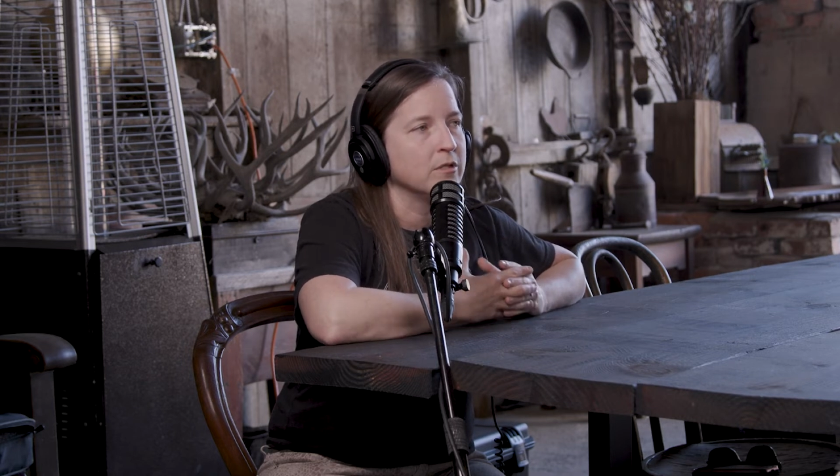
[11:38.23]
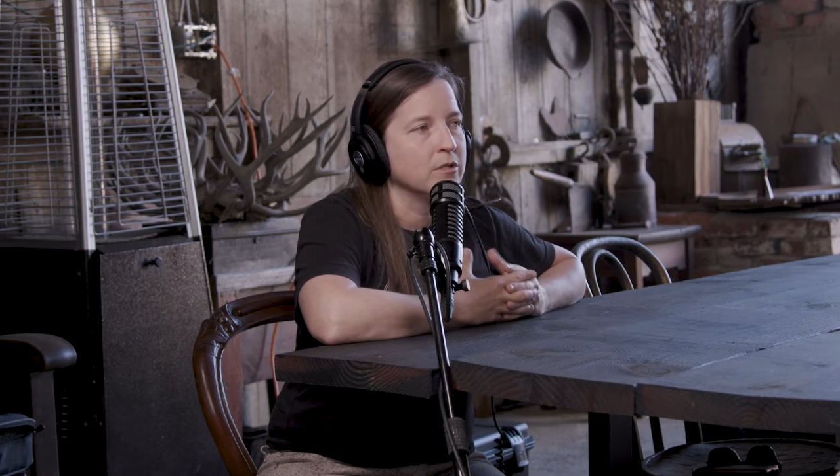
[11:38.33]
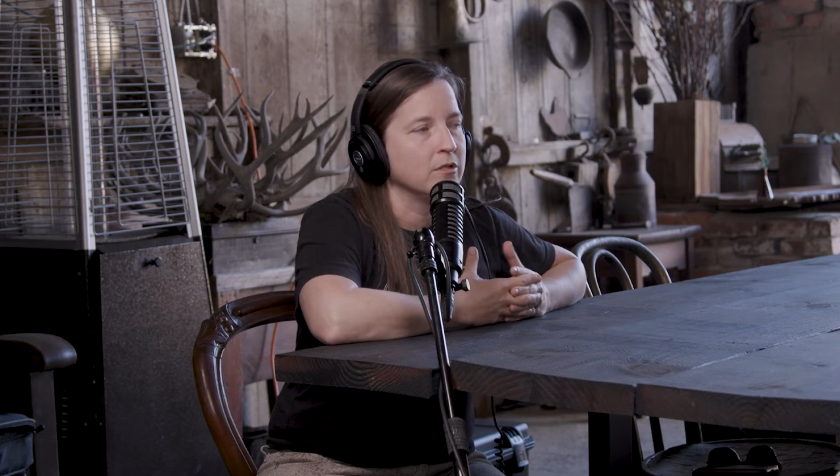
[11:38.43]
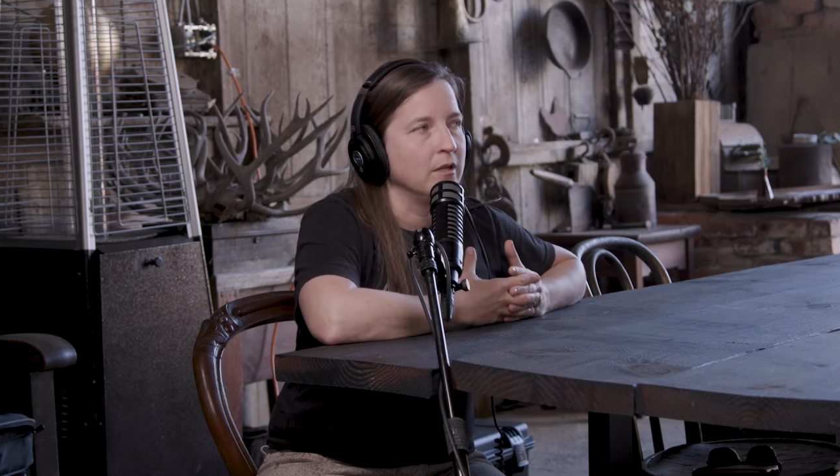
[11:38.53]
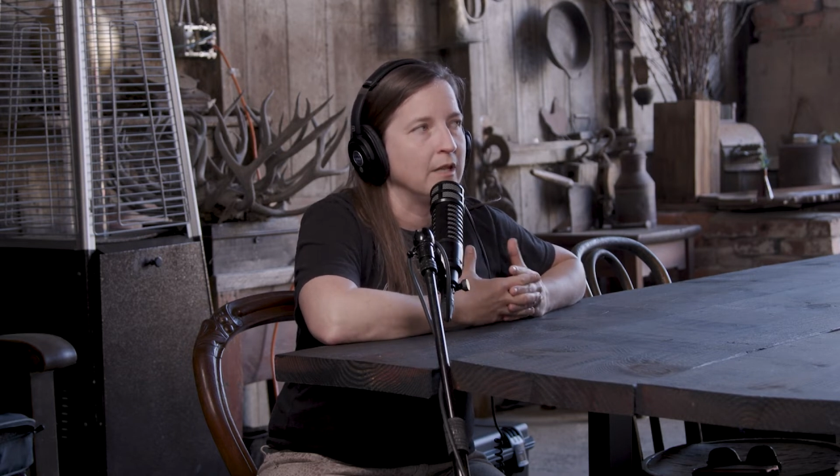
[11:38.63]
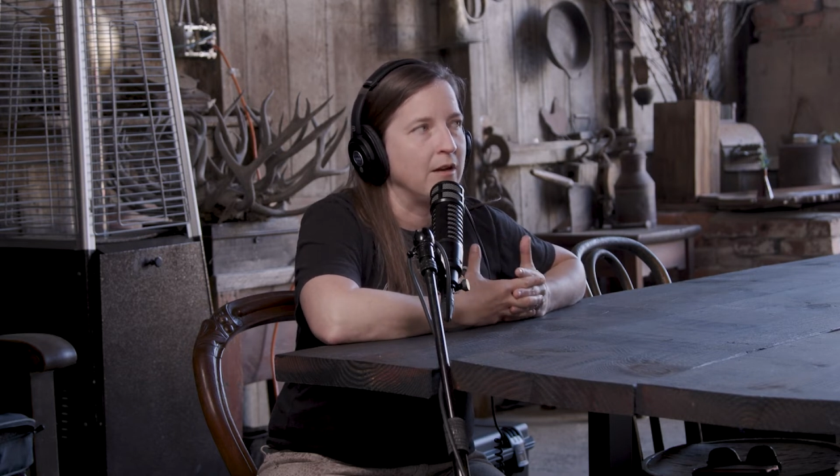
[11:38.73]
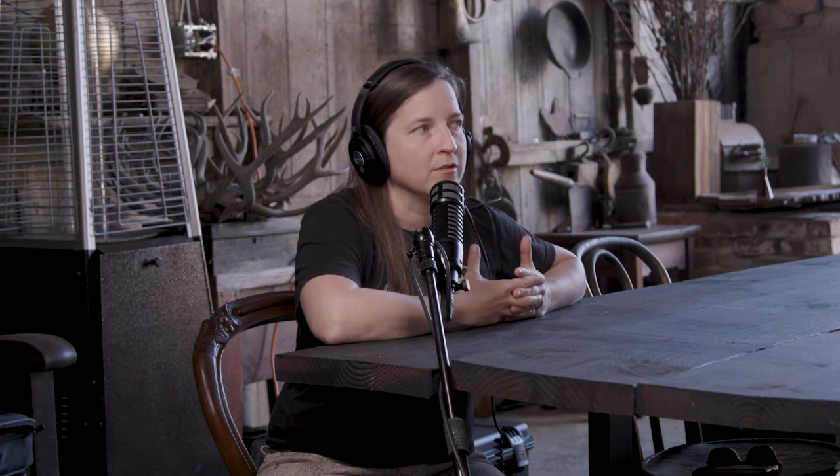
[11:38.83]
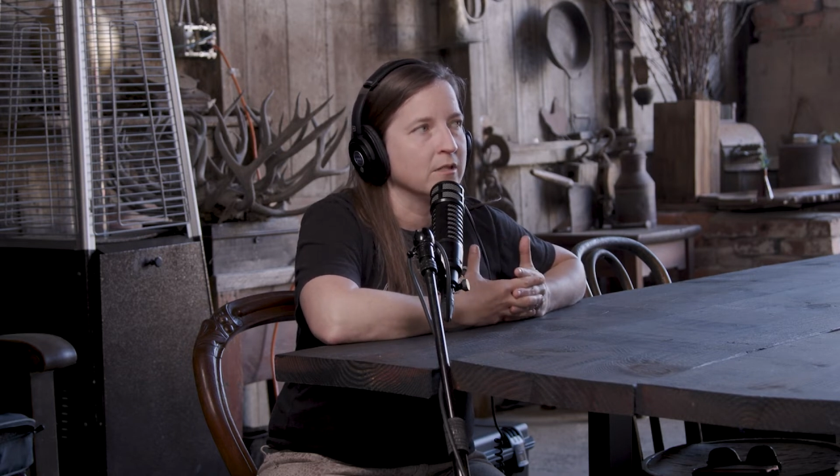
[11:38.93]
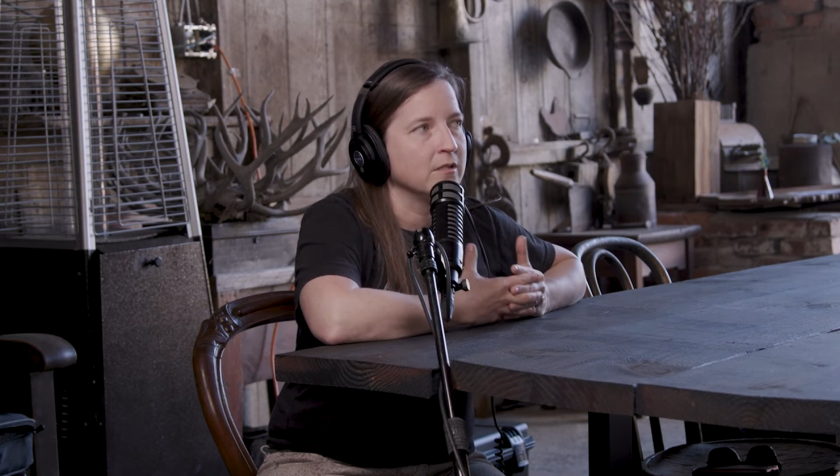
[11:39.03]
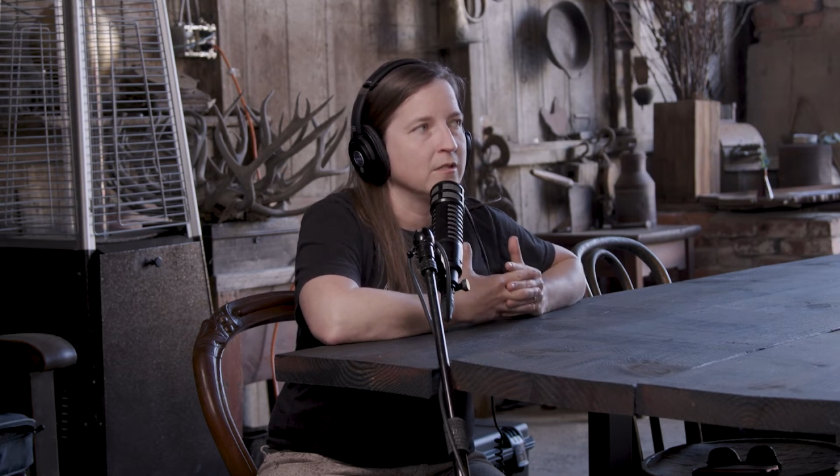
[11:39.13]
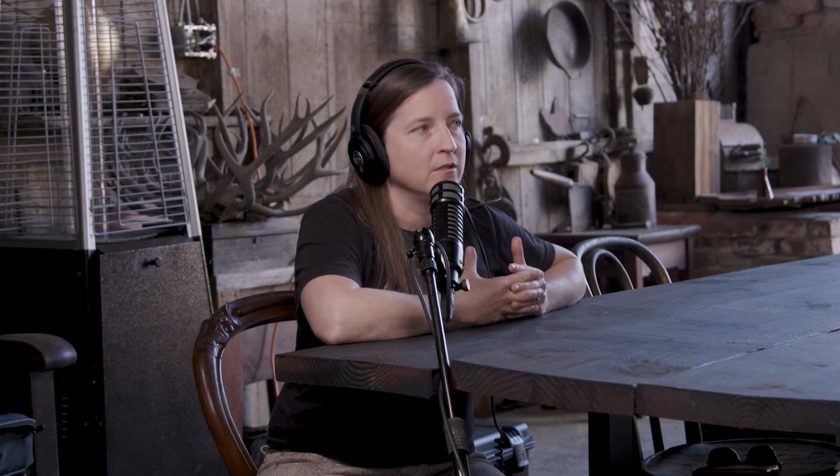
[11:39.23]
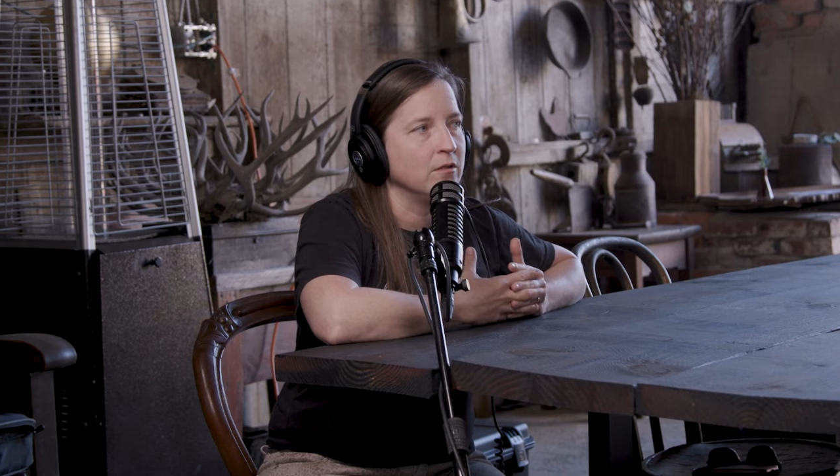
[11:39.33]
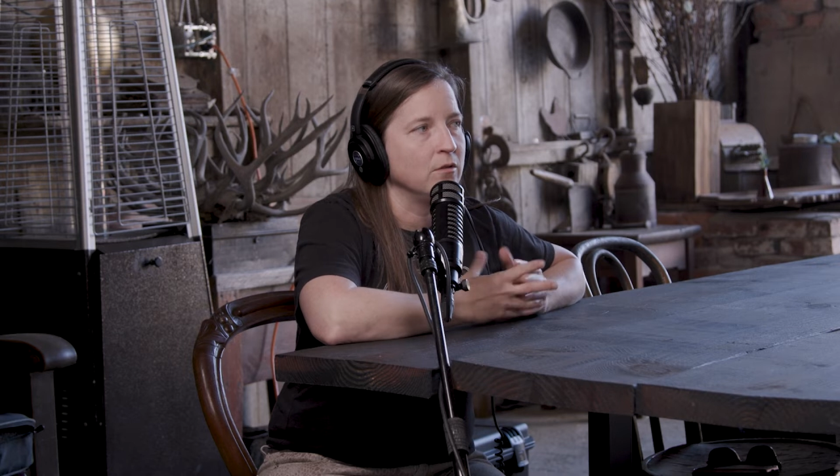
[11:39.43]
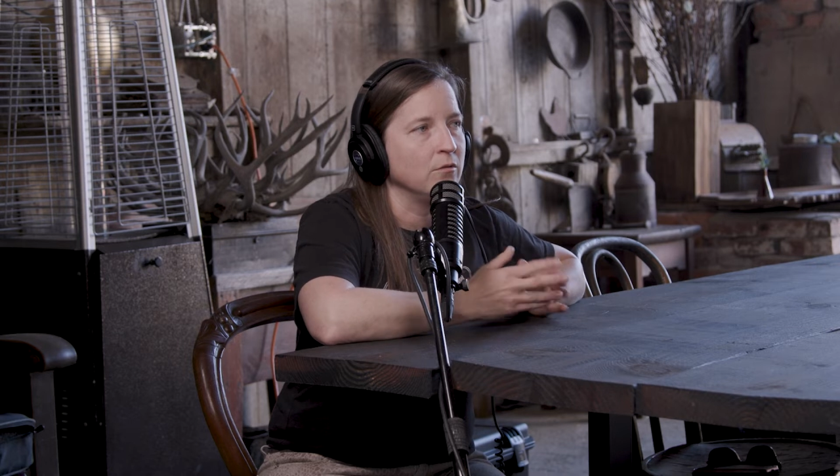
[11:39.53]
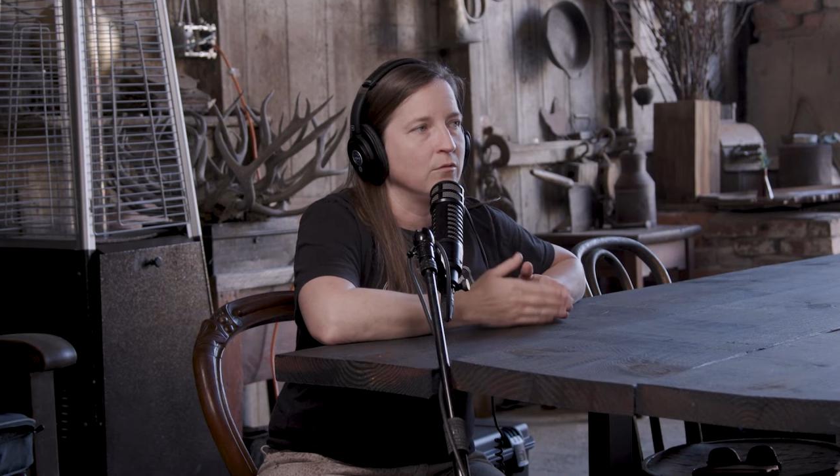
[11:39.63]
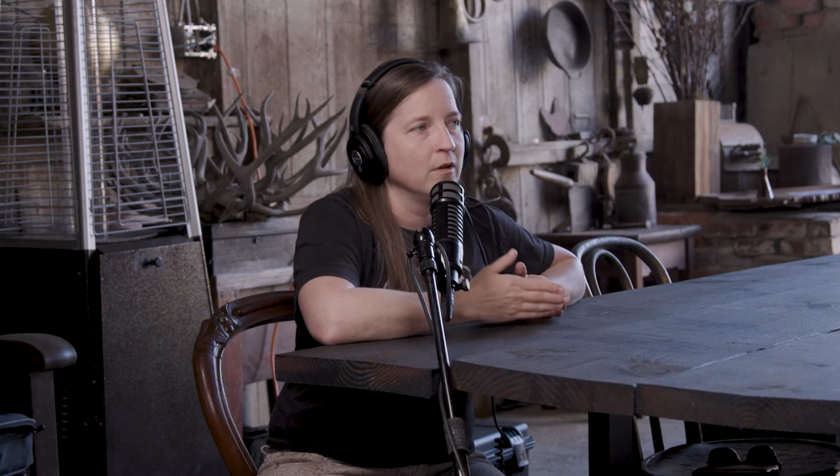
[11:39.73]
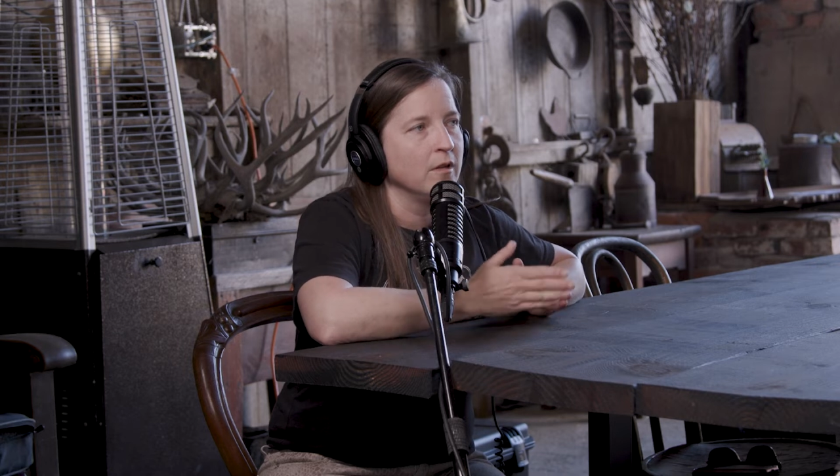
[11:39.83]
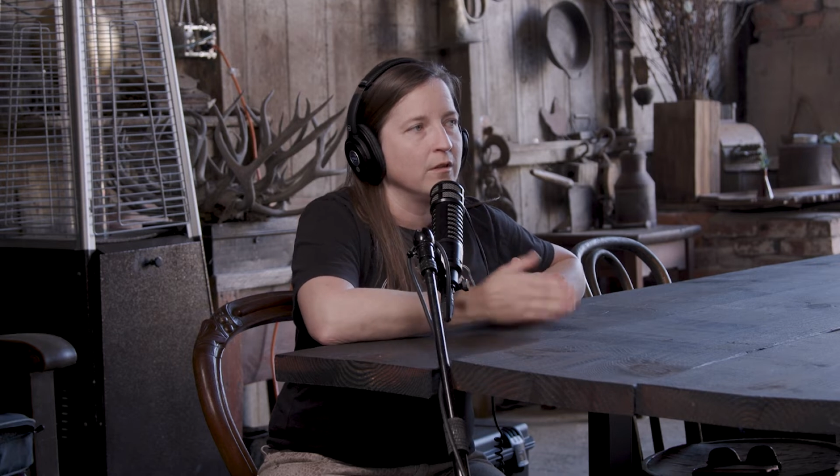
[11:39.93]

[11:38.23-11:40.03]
which allows us to do